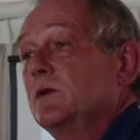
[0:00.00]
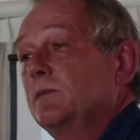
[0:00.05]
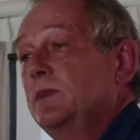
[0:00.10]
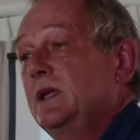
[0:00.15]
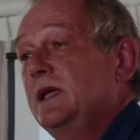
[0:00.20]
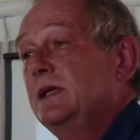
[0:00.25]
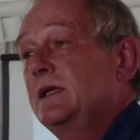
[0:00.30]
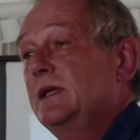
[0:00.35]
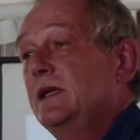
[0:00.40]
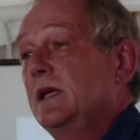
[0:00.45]

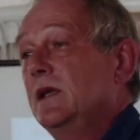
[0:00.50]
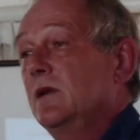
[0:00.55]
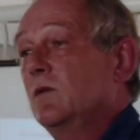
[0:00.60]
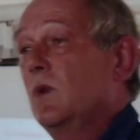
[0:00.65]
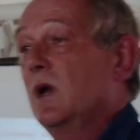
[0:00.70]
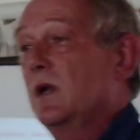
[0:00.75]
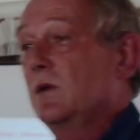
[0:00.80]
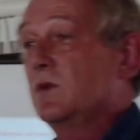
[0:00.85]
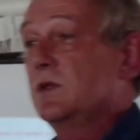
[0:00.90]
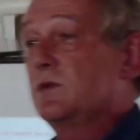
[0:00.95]
completely,
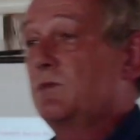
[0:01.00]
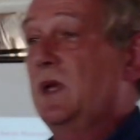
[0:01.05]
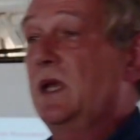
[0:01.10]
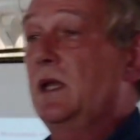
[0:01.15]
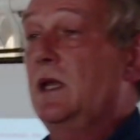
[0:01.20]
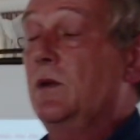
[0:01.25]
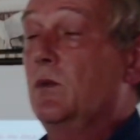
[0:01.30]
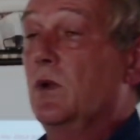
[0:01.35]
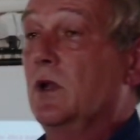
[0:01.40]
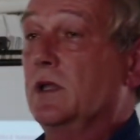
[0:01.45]
and one was
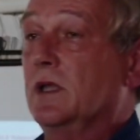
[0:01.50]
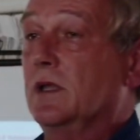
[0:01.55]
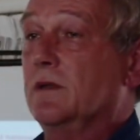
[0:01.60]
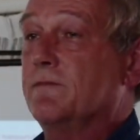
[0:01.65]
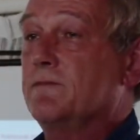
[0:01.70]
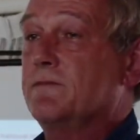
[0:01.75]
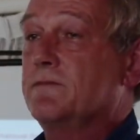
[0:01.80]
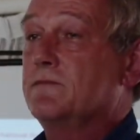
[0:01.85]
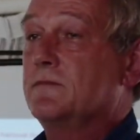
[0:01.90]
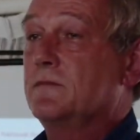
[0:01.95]
barely working.
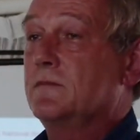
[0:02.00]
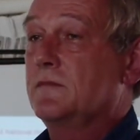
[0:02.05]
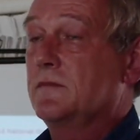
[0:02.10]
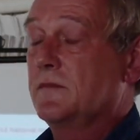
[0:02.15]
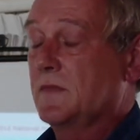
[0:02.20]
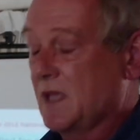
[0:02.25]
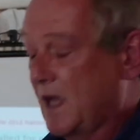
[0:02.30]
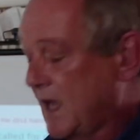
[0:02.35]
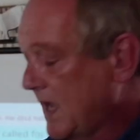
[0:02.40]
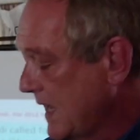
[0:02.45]

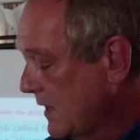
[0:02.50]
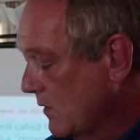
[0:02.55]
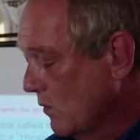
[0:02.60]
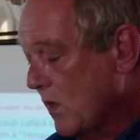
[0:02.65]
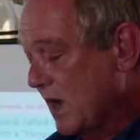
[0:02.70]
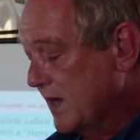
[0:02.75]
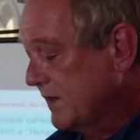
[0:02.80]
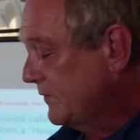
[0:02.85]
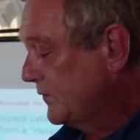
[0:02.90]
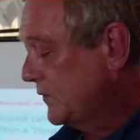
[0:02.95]
I had a
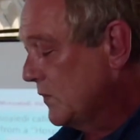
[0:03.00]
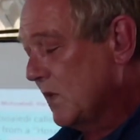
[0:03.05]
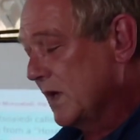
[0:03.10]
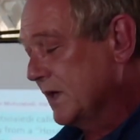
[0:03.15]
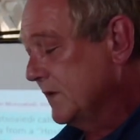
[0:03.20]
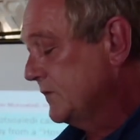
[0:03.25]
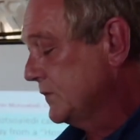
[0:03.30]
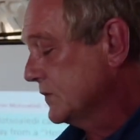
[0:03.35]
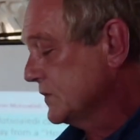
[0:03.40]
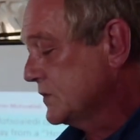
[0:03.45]
wonderful,
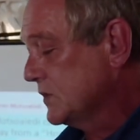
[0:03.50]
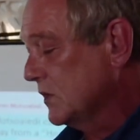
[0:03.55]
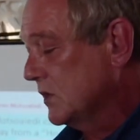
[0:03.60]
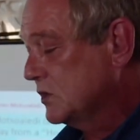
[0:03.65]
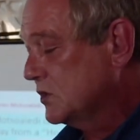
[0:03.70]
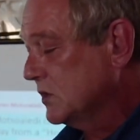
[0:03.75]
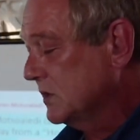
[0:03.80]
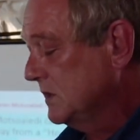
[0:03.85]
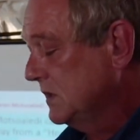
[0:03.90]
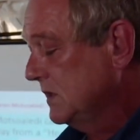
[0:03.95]
wonderful
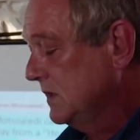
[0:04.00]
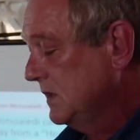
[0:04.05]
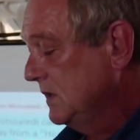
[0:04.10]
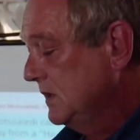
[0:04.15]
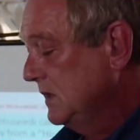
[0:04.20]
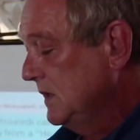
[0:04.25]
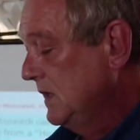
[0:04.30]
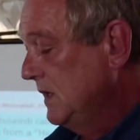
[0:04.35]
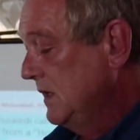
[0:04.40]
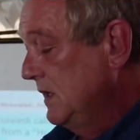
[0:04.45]
surgeon,
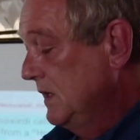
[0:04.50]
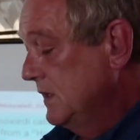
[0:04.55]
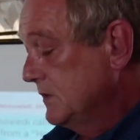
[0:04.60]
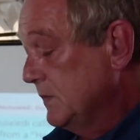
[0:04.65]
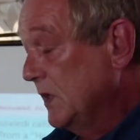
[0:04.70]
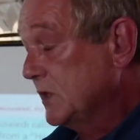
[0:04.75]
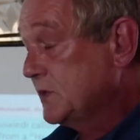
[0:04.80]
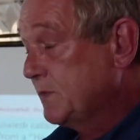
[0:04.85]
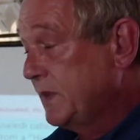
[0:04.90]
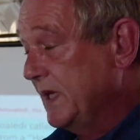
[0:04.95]

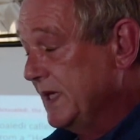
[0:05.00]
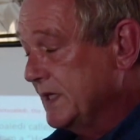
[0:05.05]
most